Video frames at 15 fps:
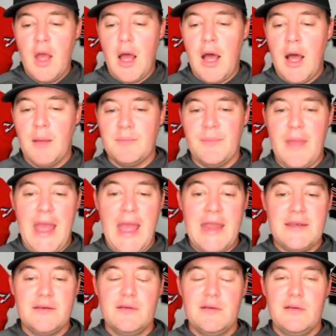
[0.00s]

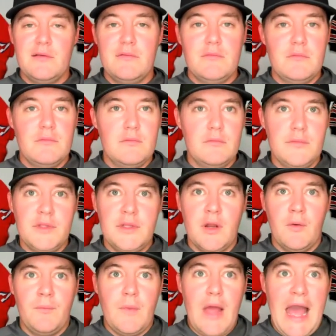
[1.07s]
And, you know,